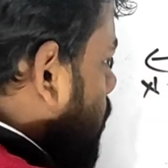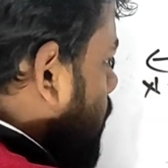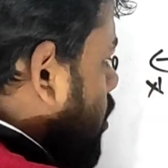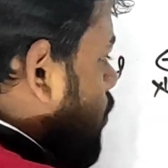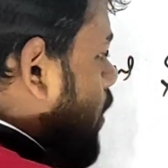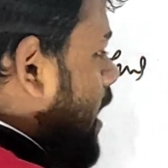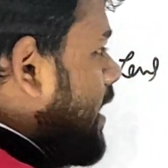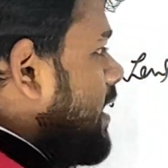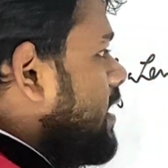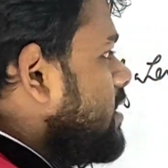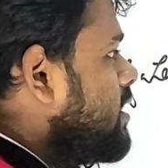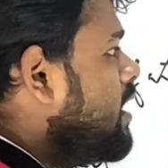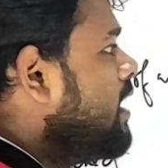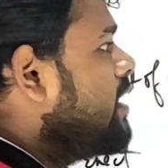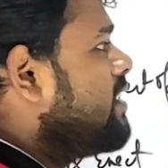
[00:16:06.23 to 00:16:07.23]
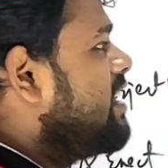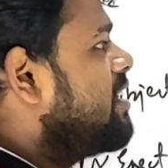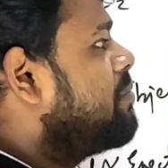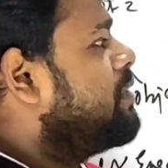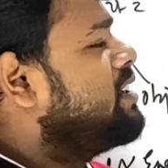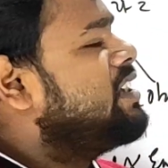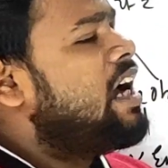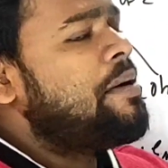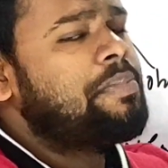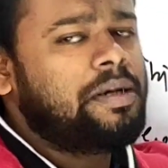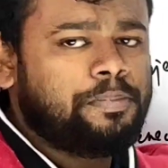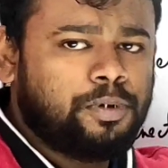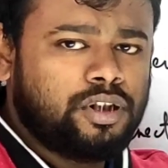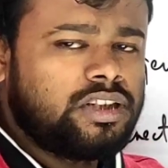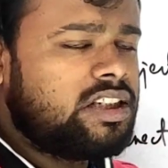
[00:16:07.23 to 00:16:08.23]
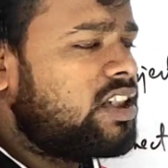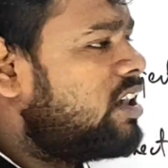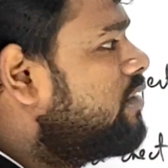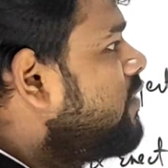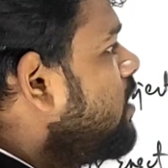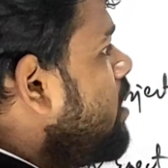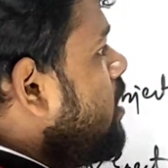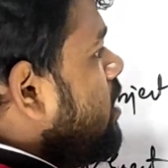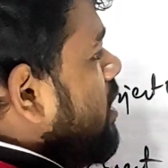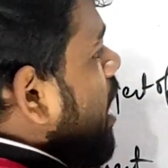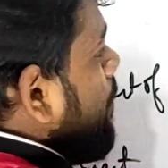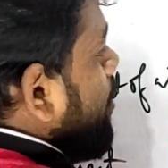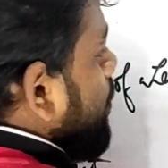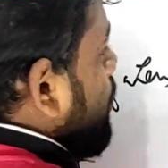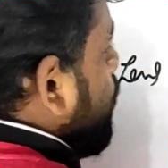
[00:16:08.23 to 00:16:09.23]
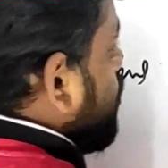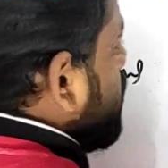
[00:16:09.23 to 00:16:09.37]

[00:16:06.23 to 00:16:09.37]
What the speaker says: all about the Y dex. That means yahan par positive, yahan par